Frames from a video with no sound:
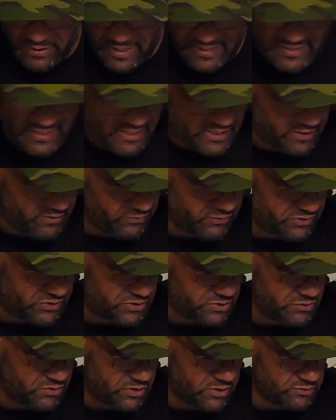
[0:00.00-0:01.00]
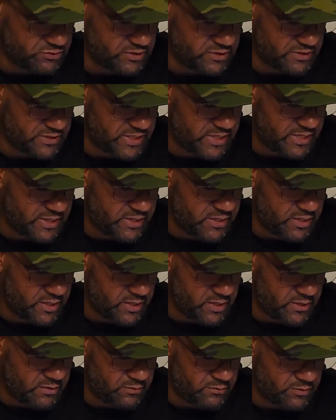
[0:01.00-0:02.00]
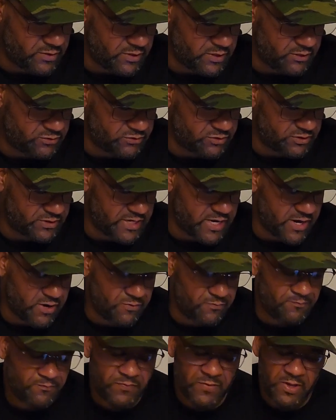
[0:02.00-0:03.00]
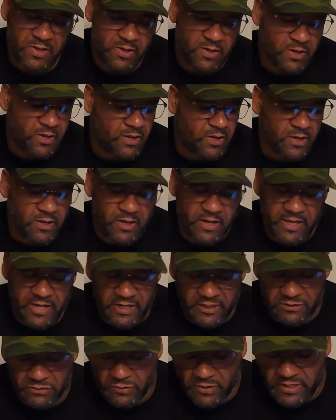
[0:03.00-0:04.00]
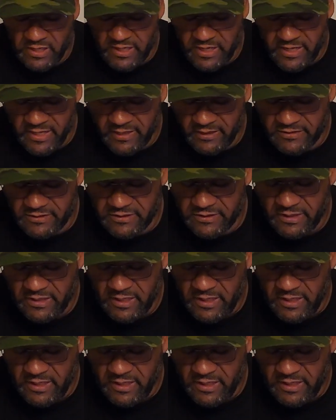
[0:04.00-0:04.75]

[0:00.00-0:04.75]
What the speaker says: I think it was $200 then and $100 now. It is what it is.